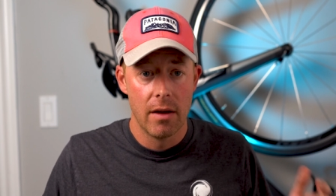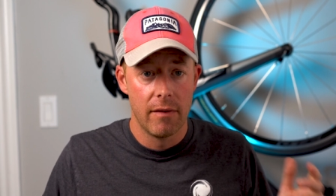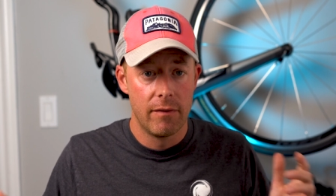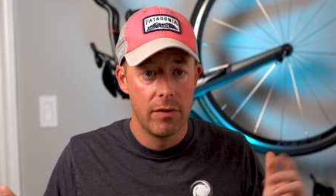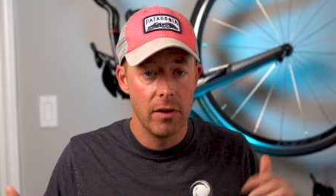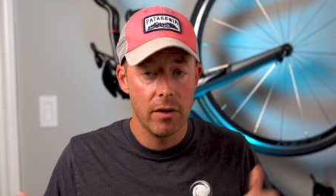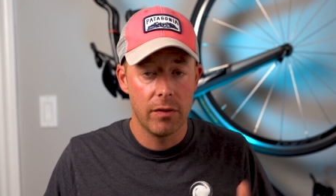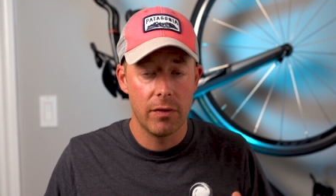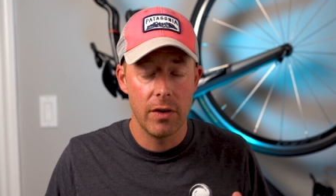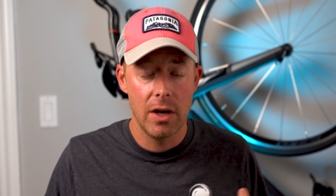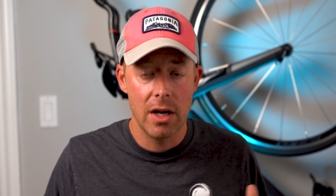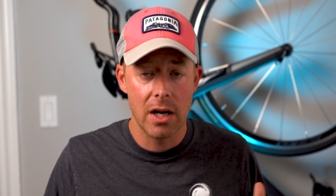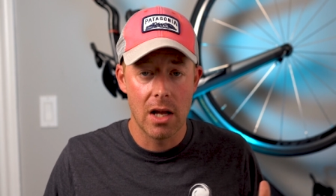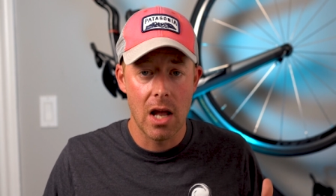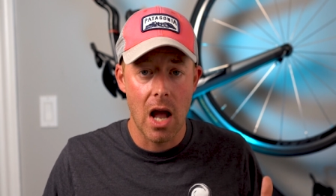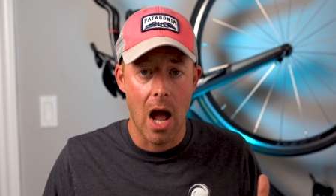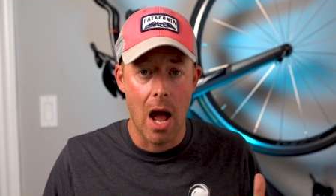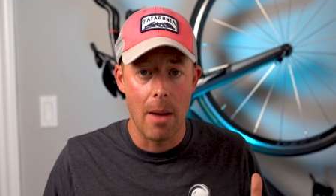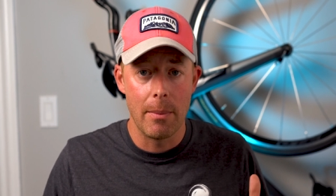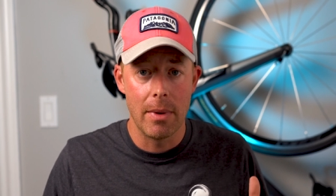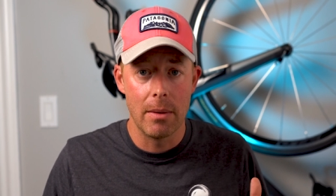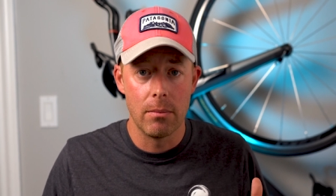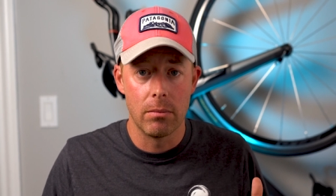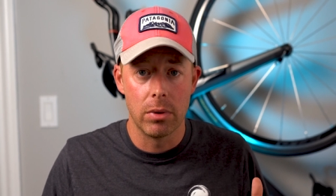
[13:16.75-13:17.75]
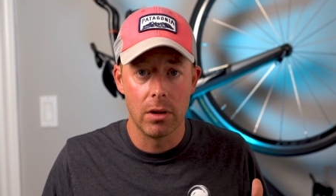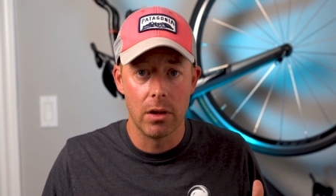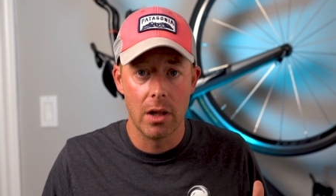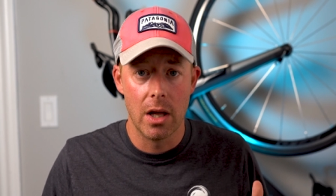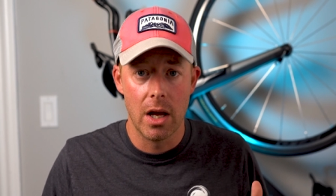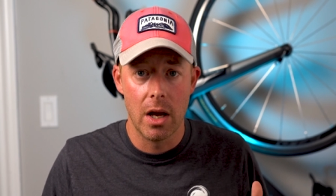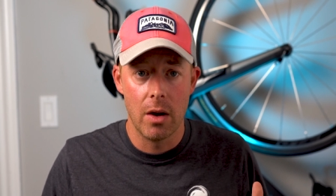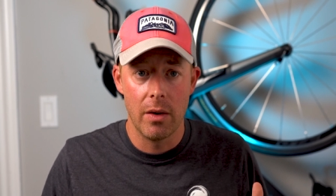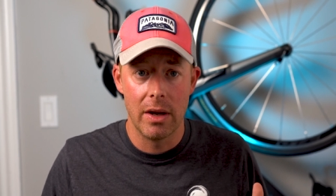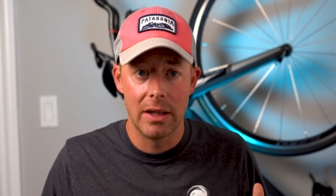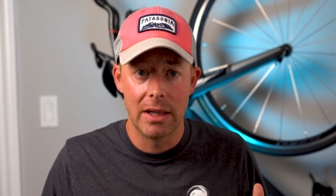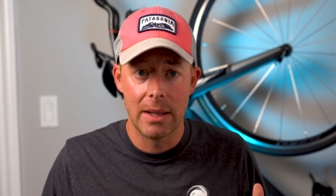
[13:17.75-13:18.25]
feel free to comment
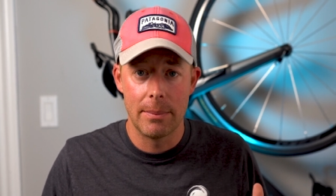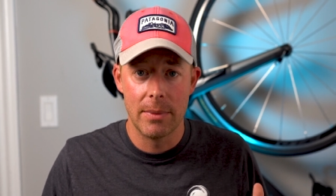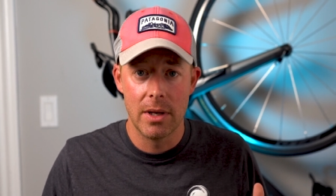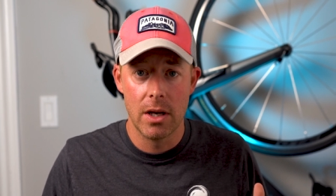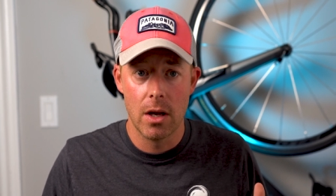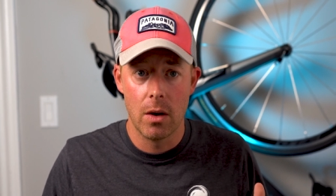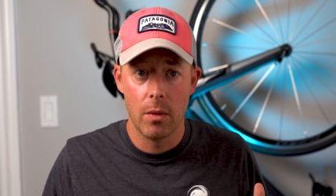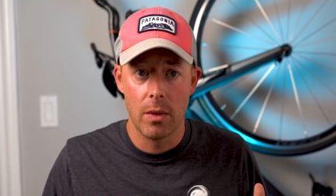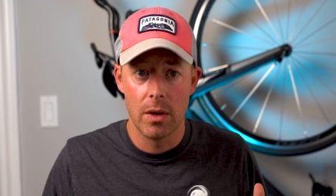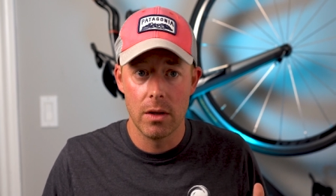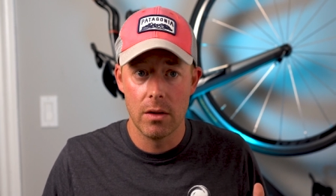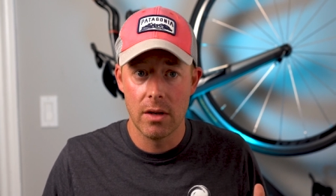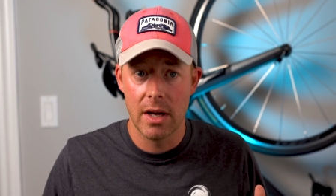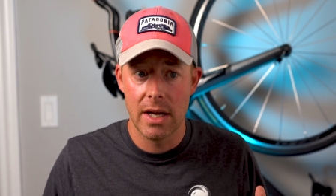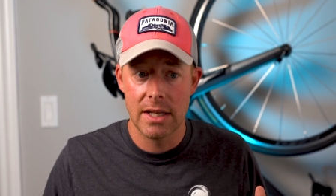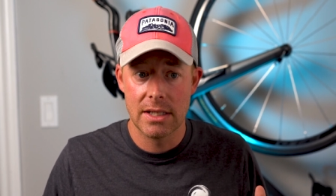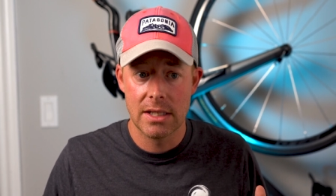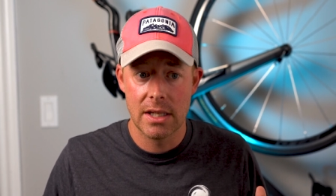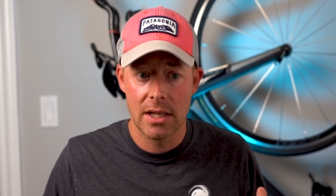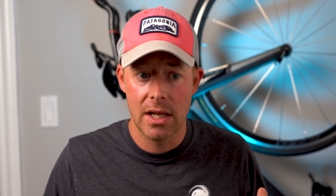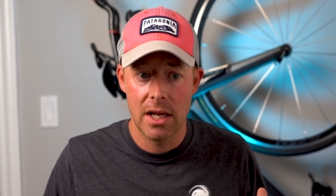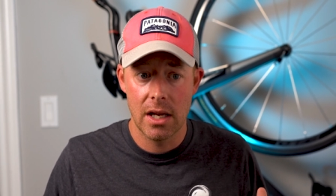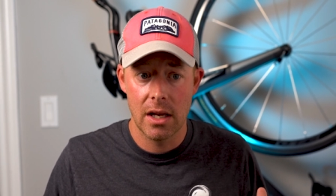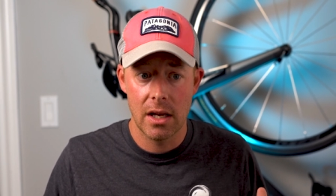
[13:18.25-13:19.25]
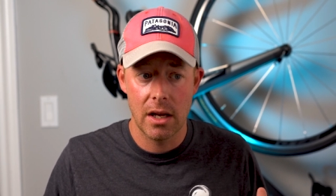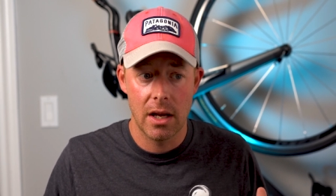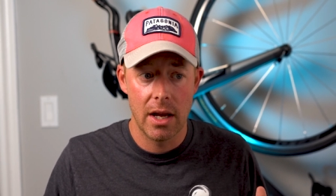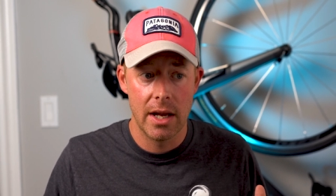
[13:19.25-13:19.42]
below and let me know what you guys think